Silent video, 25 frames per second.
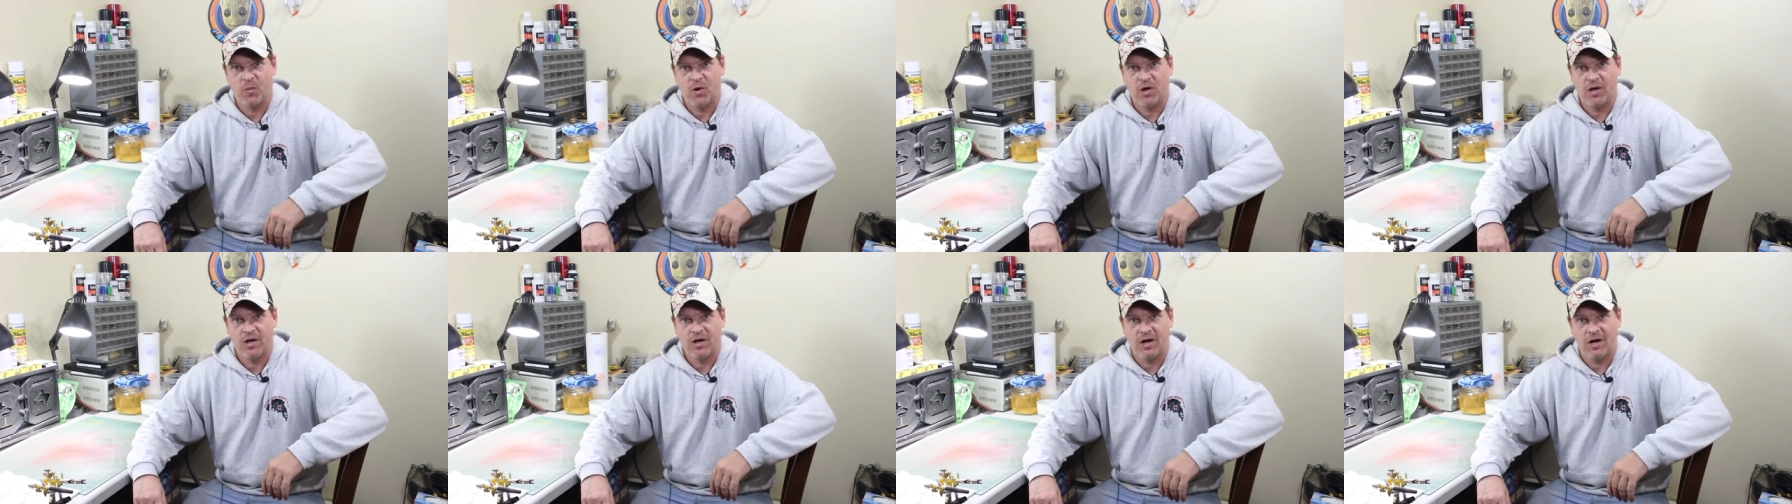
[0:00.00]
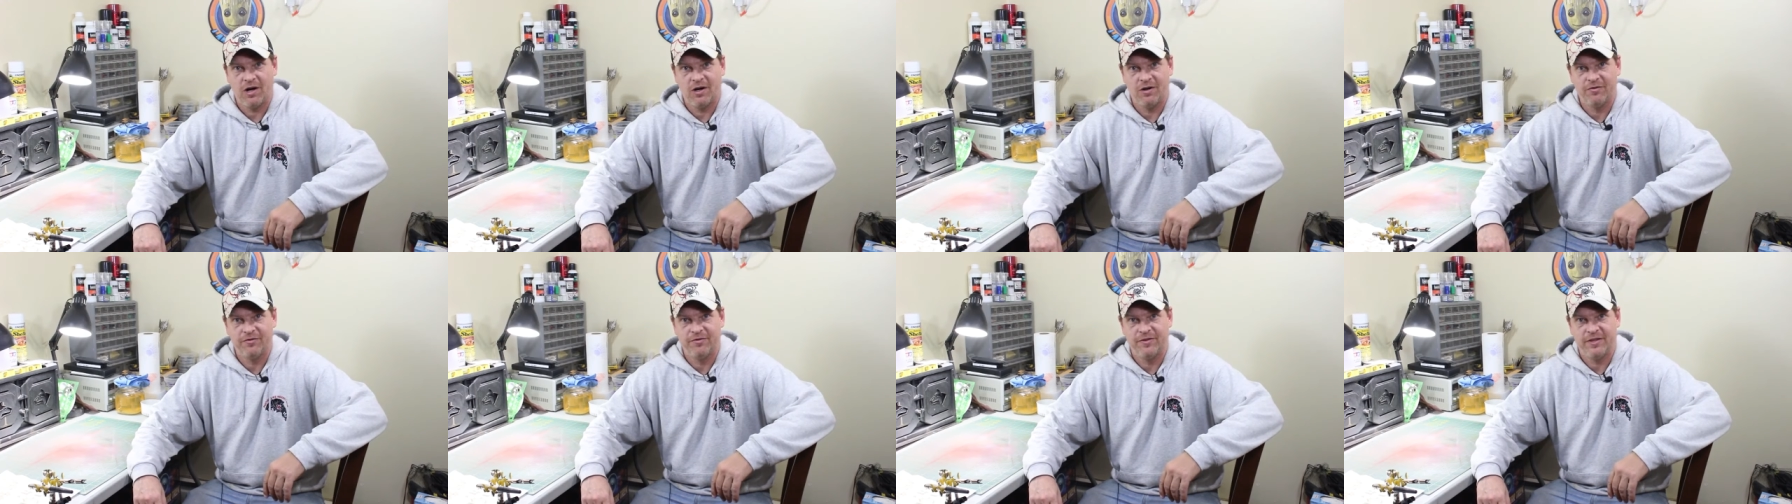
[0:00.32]
one
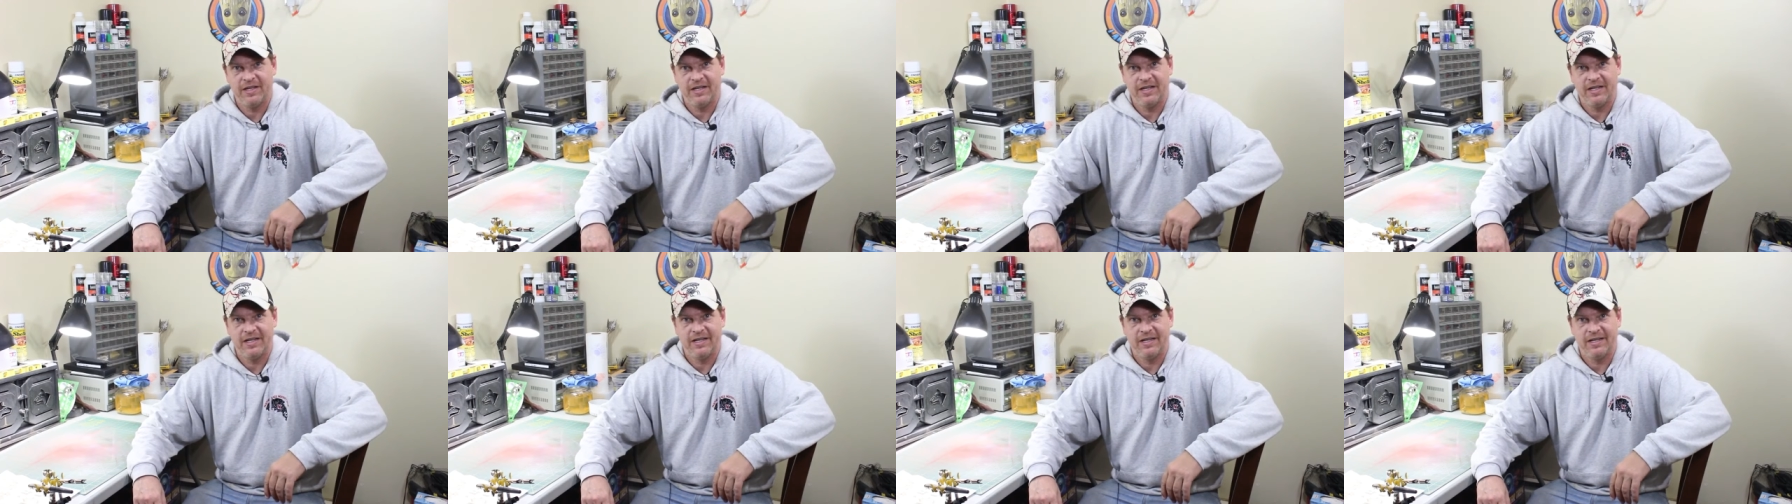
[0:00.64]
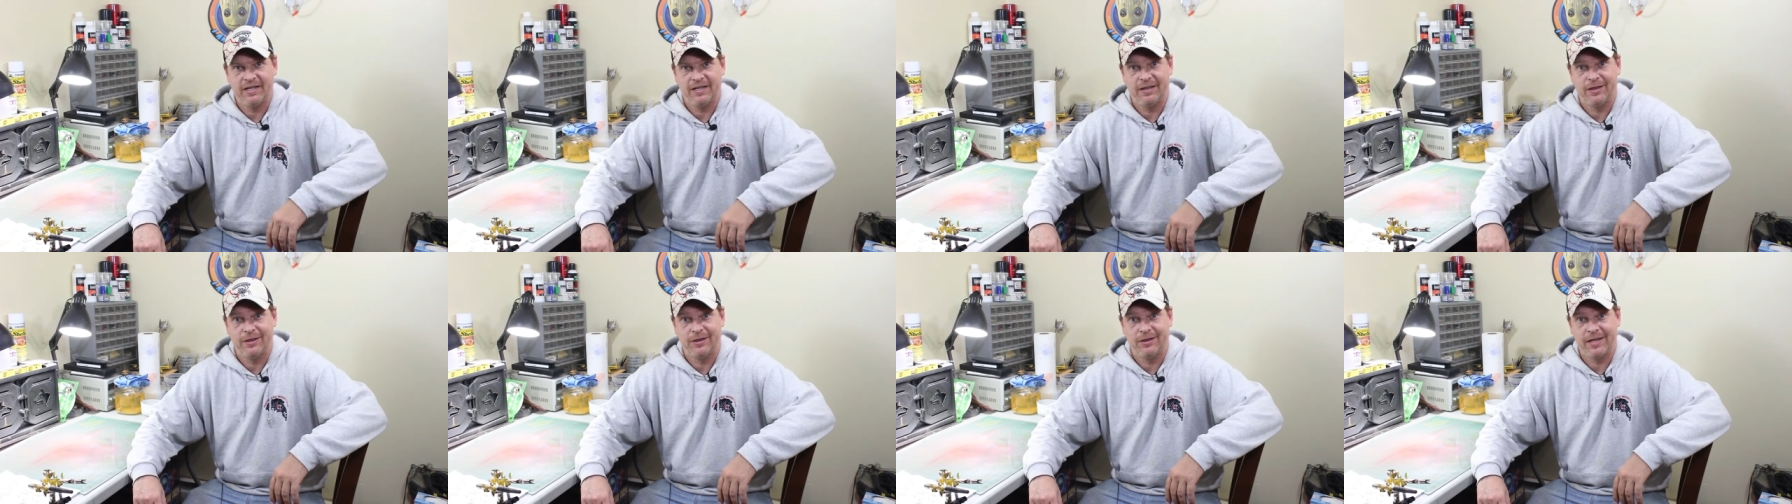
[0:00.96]
of the
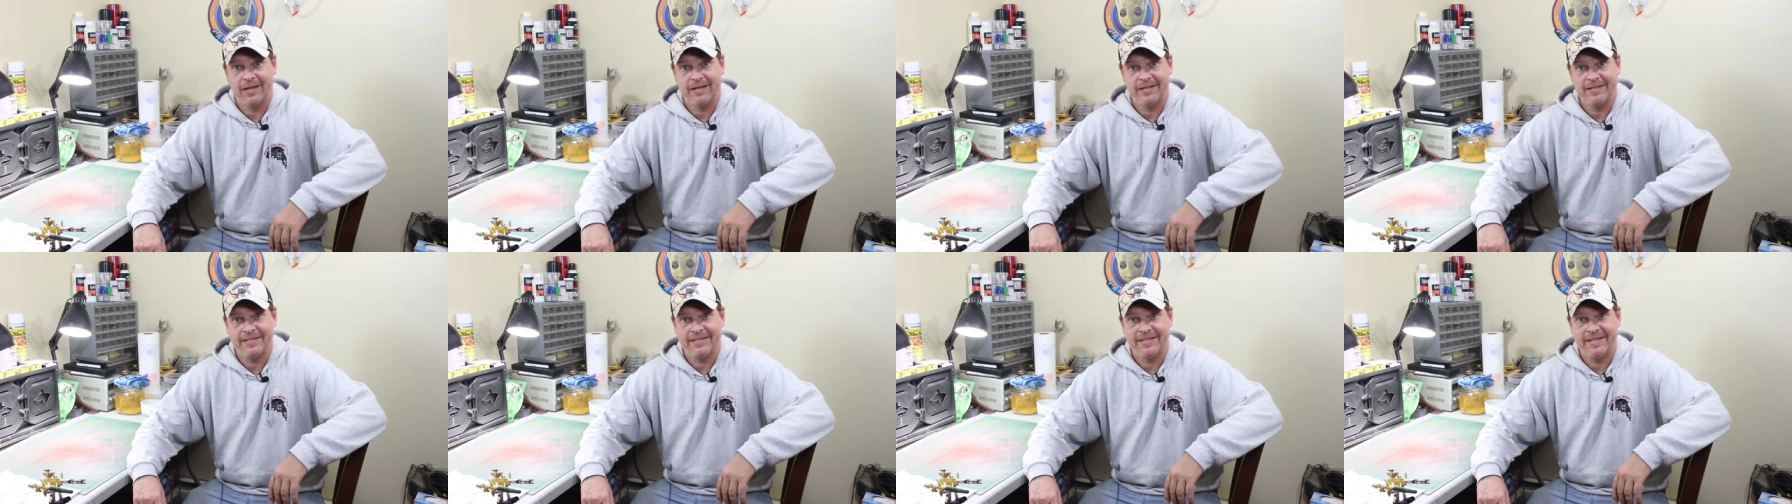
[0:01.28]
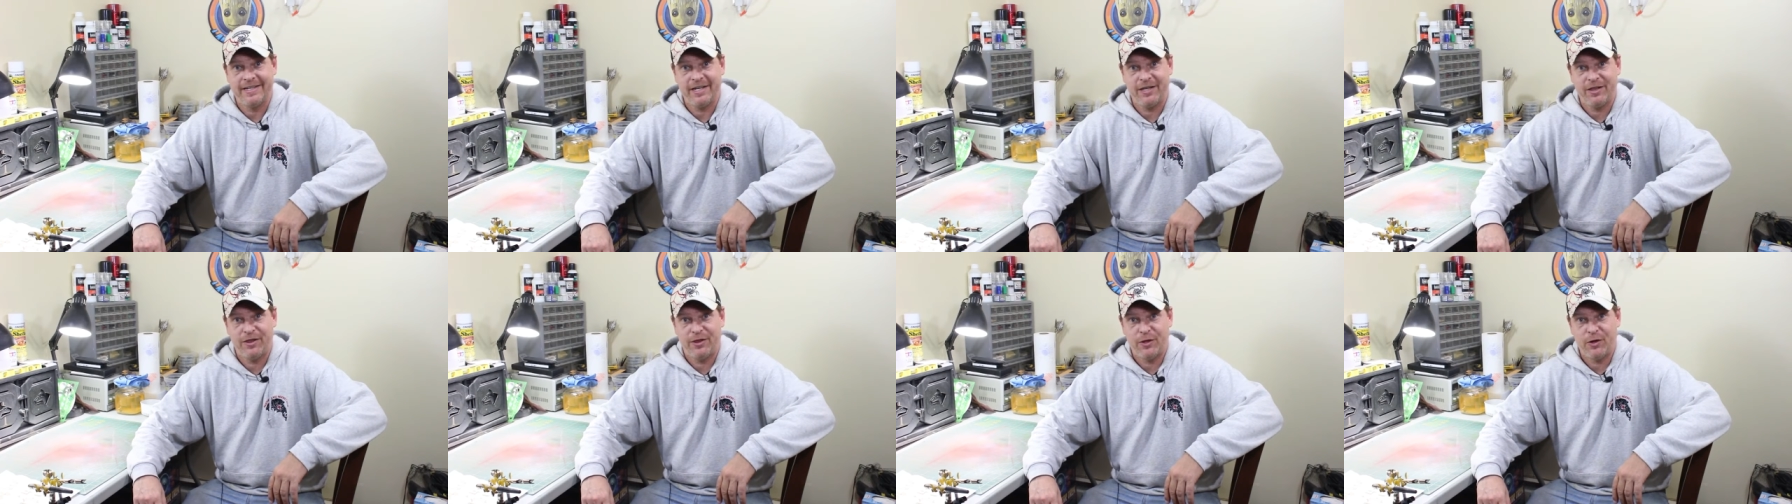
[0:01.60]

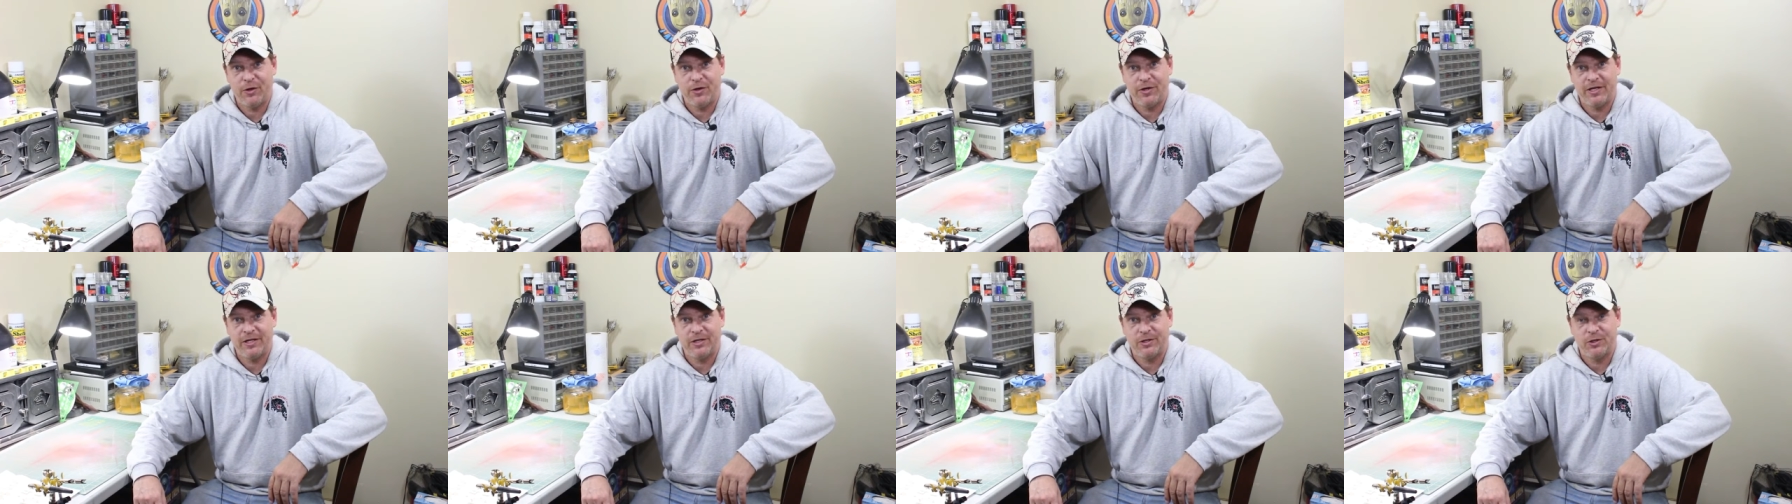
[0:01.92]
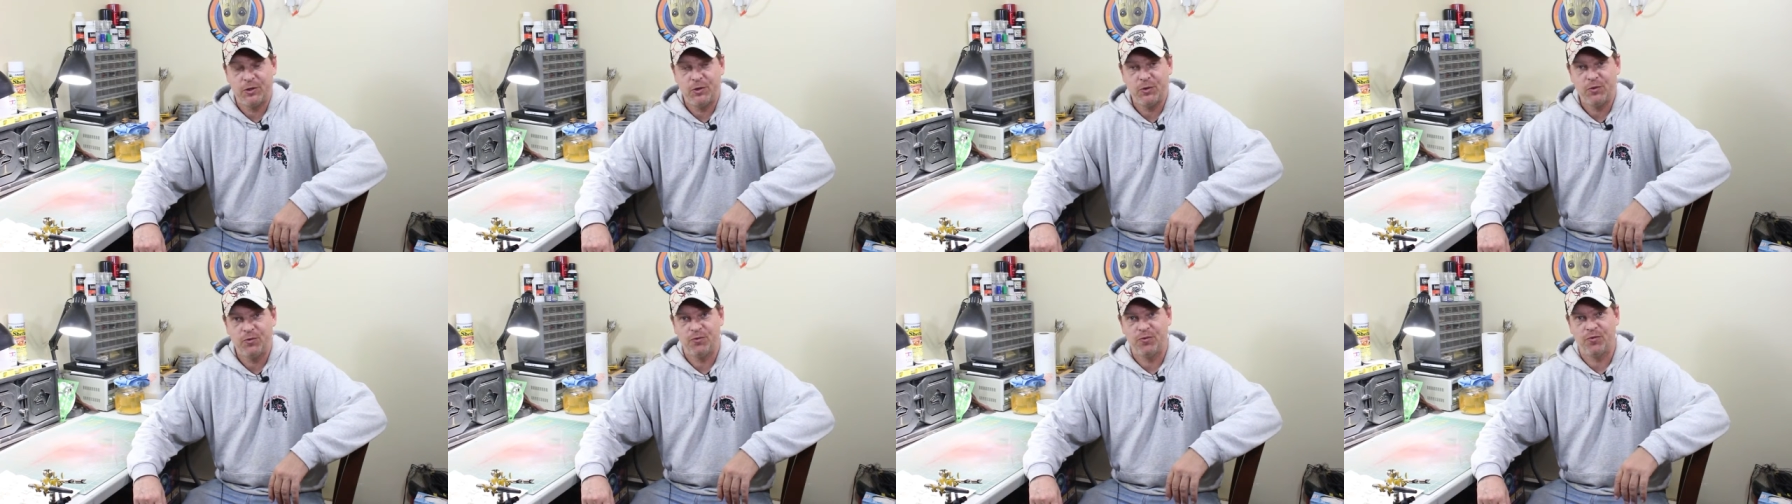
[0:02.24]

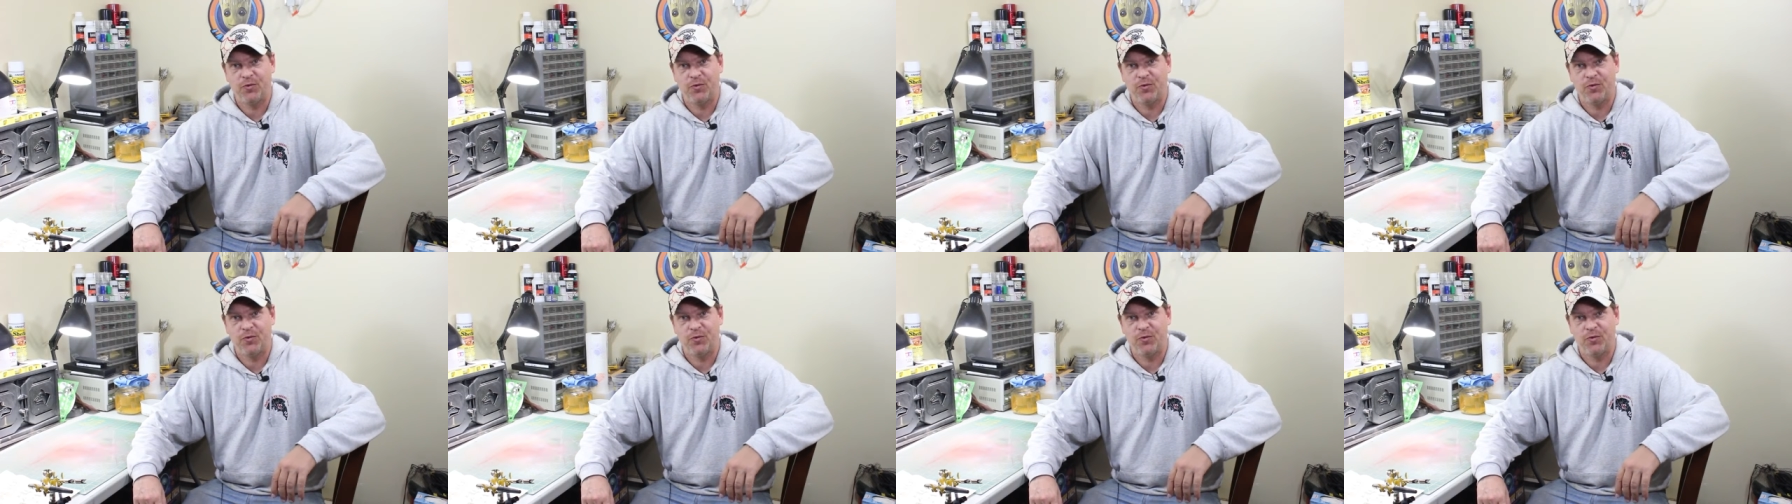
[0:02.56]
1932